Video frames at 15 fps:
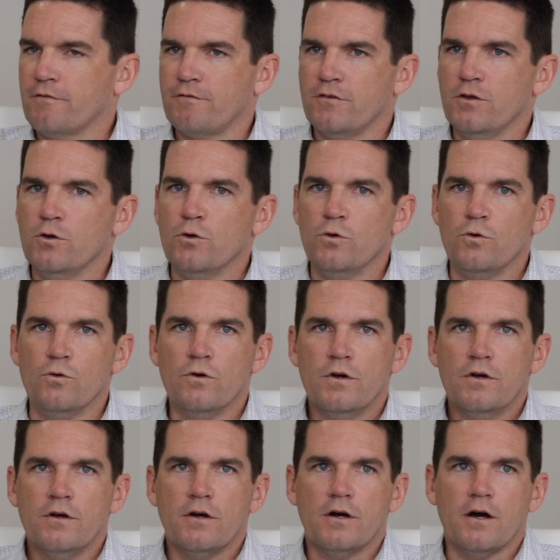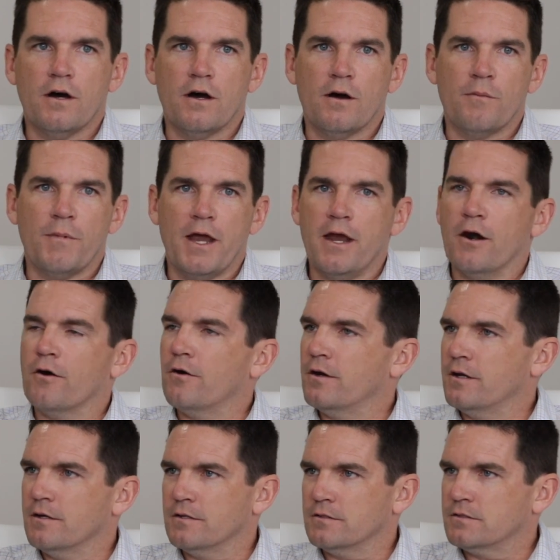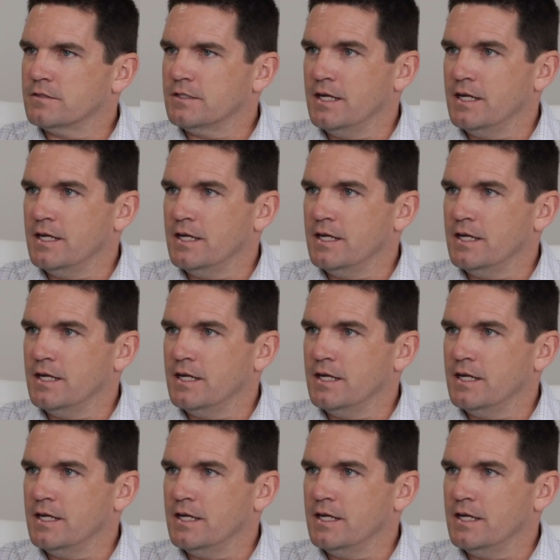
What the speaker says: a few areas